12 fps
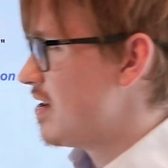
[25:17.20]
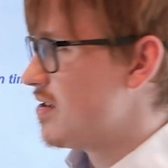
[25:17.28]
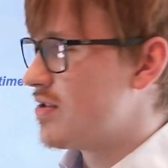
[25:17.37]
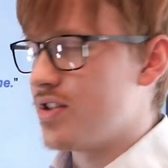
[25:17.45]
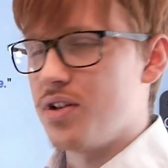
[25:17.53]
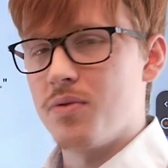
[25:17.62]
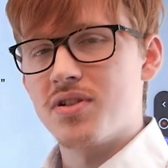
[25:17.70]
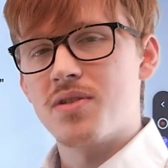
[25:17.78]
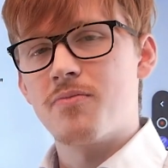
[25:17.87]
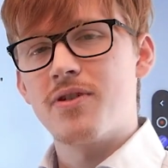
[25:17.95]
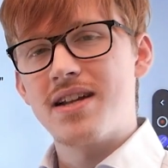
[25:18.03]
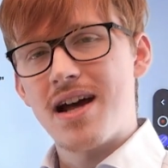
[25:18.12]
So you want to
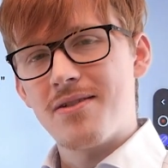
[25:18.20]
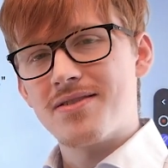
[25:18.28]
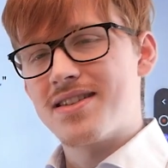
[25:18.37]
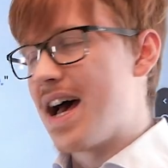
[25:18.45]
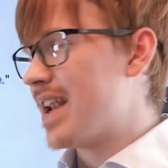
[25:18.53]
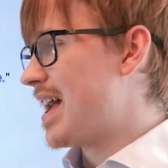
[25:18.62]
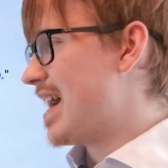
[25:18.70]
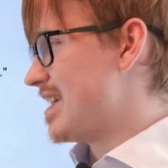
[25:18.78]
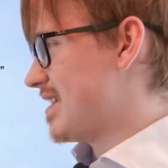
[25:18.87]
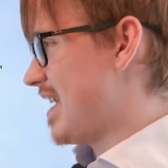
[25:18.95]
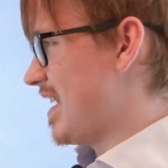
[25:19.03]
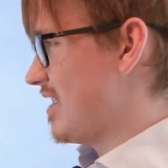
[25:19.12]
pronounce that
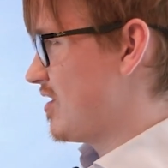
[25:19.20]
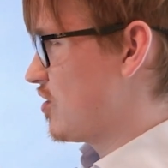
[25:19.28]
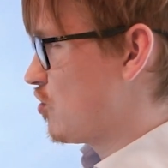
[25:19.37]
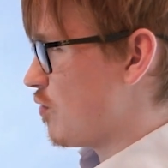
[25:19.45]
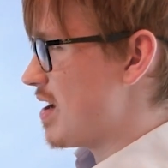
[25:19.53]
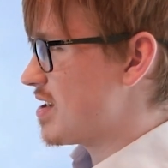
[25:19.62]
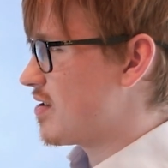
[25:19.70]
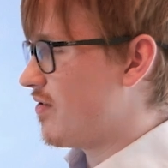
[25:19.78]
as a stressed